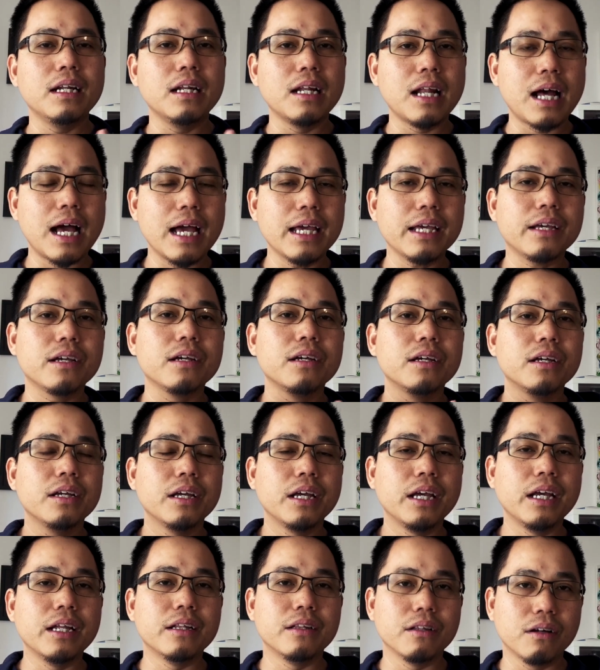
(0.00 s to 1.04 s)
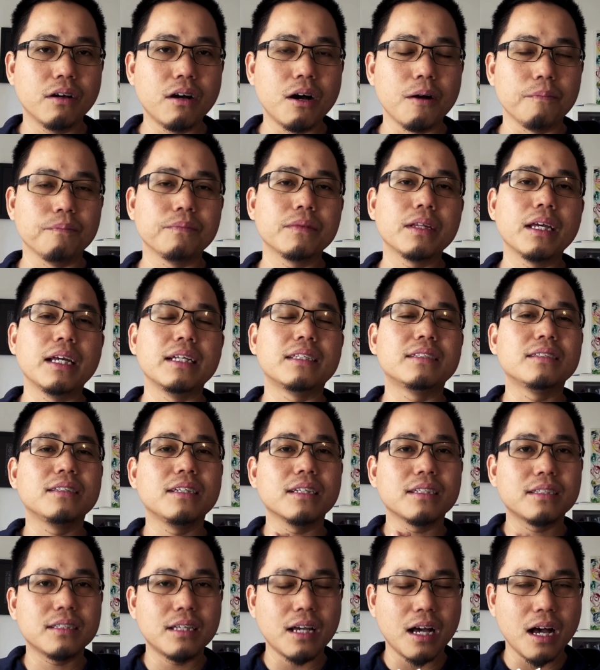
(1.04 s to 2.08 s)
like idgham. It's
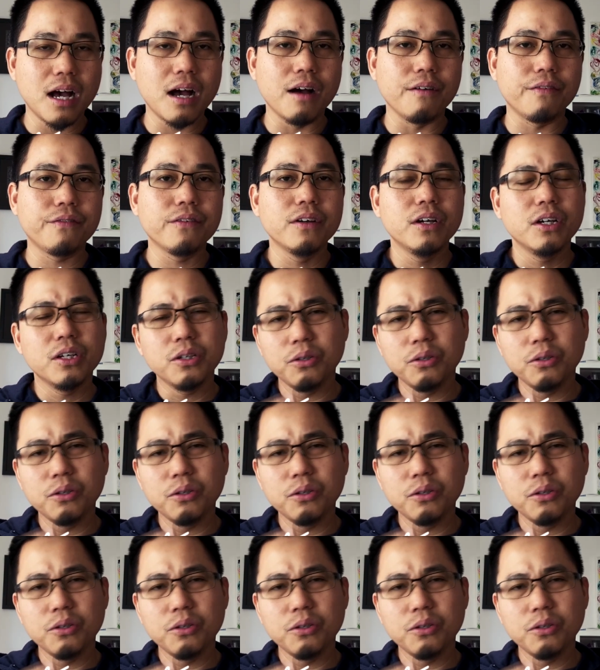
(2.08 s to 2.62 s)
just half.